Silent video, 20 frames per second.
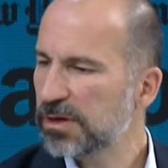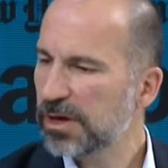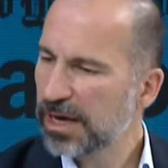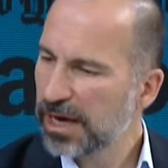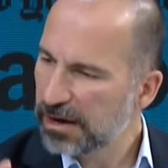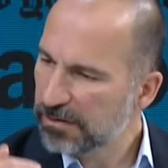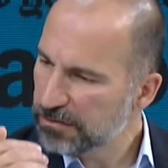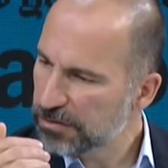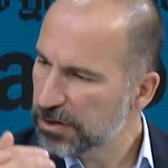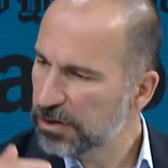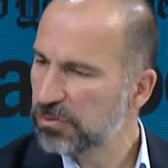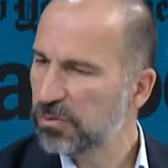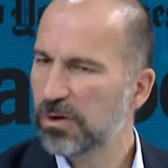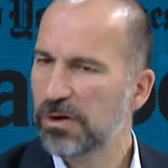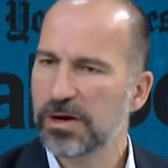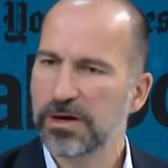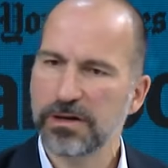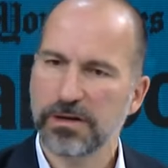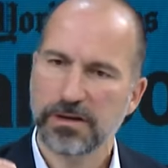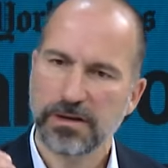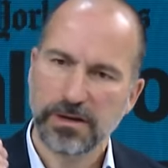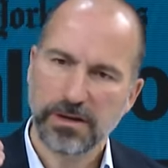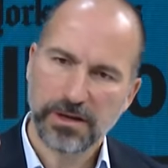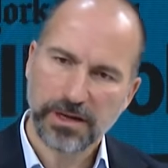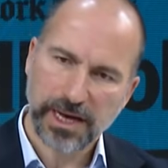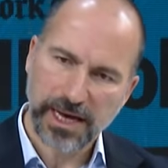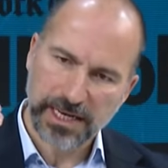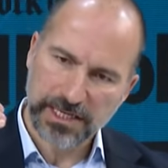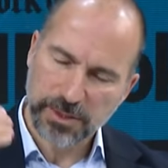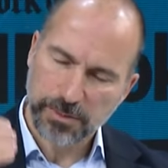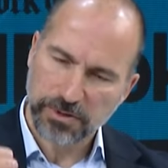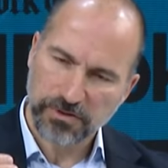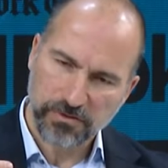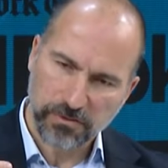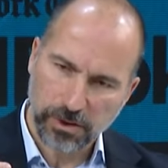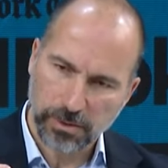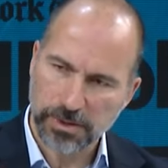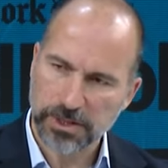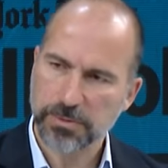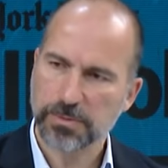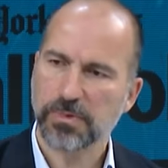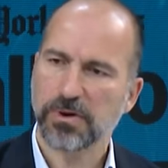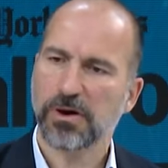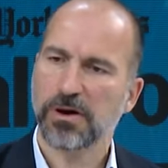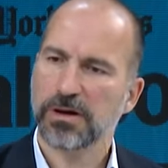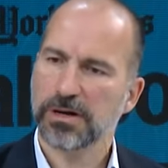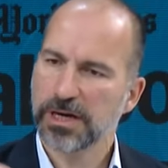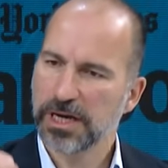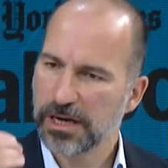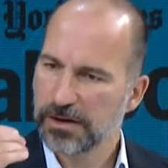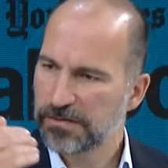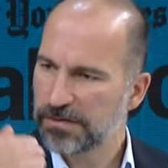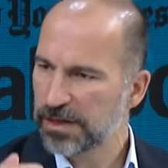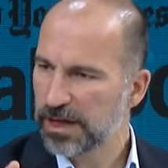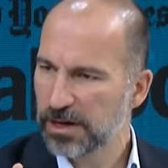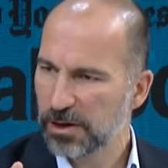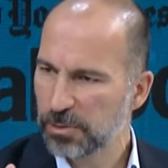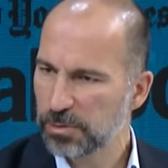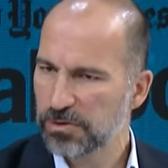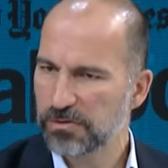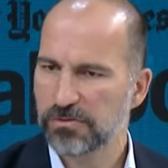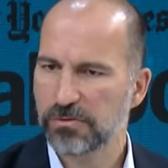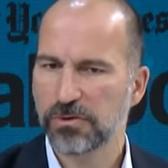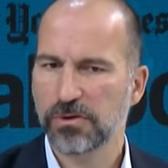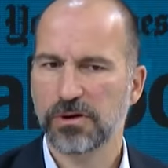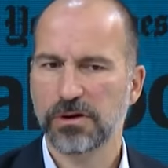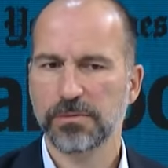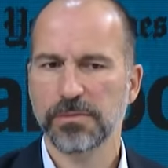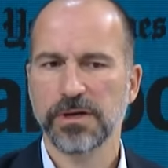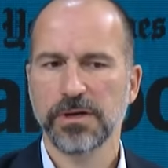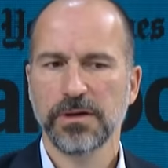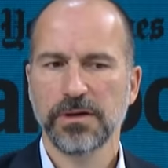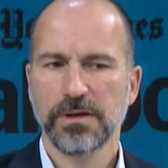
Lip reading: Everyone has a performance bar. If they don't perform,